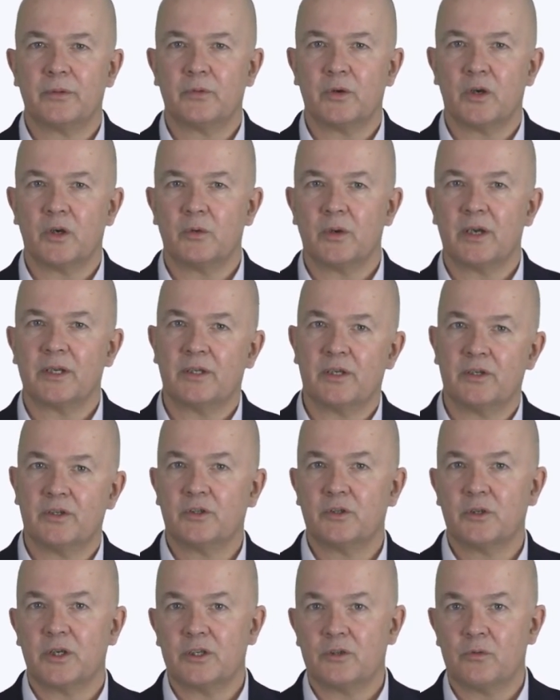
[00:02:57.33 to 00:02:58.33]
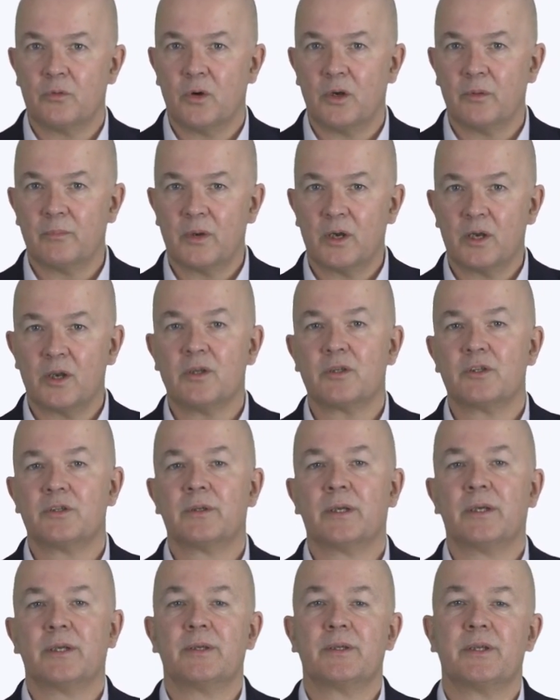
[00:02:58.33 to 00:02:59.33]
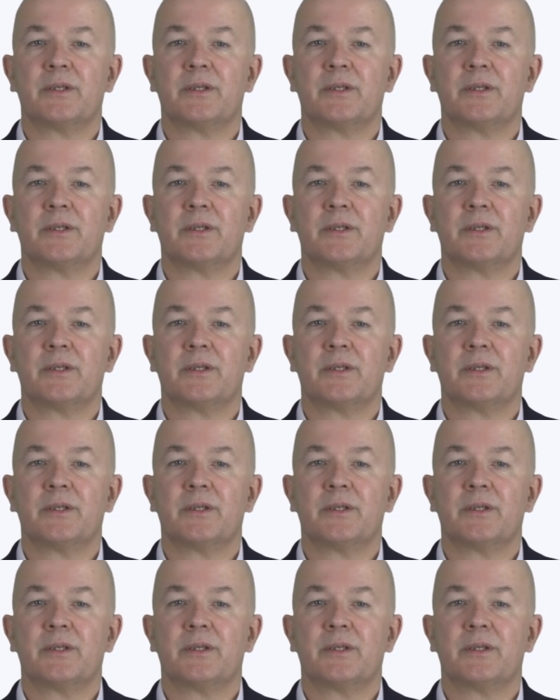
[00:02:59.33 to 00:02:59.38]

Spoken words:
New industries will emerge that are